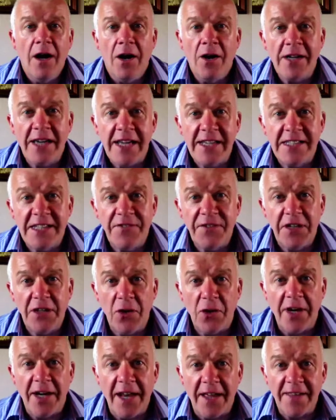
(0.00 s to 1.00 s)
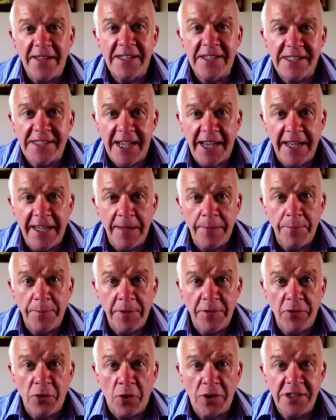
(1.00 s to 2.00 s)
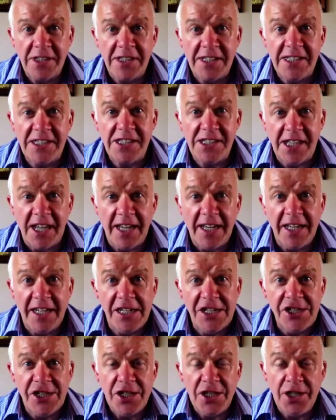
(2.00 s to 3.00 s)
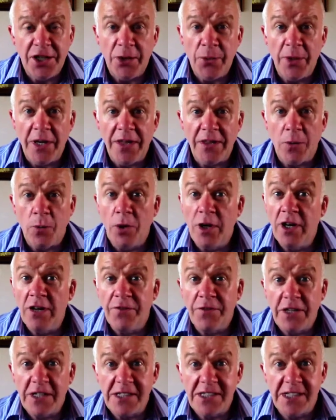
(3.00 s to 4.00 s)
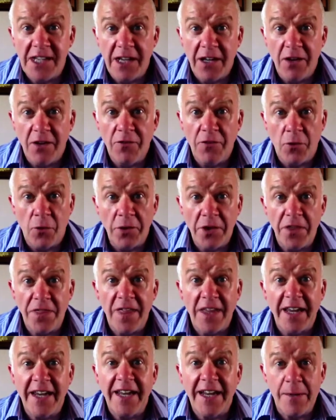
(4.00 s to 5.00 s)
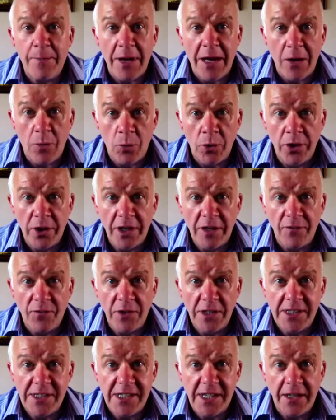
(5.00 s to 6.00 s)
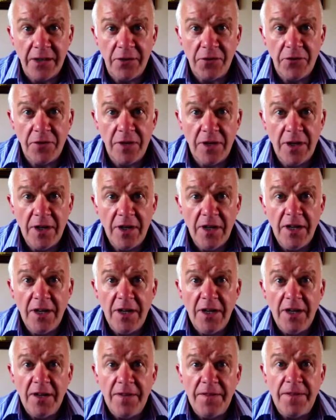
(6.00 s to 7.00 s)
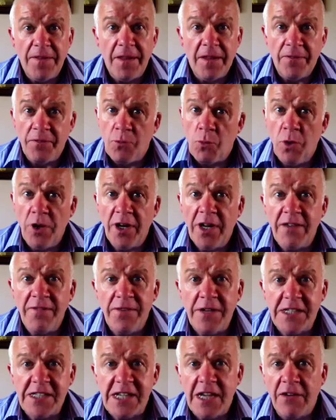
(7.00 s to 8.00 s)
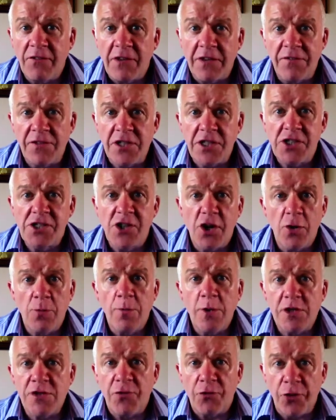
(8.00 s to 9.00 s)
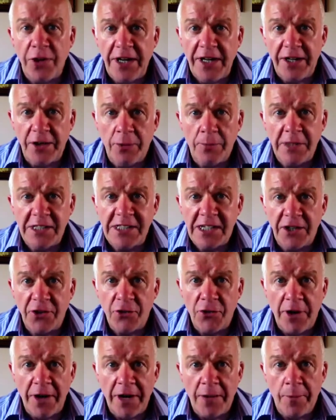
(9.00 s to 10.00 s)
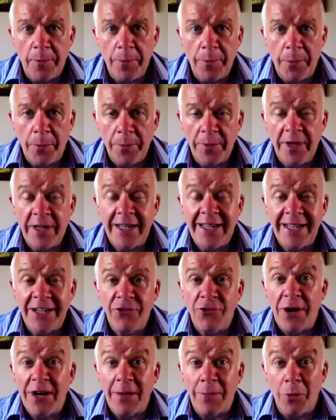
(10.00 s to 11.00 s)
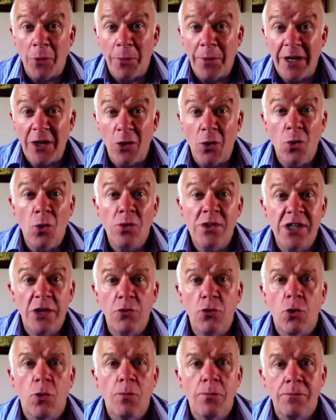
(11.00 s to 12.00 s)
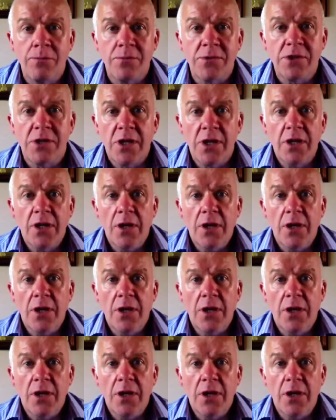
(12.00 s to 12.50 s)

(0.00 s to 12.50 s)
I guess if you're looking at this tape, you've got to this stage, you either work for yourself or you're thinking about working for yourself. Working for yourself gives you so much freedom, it's incredible, incredible, but it also comes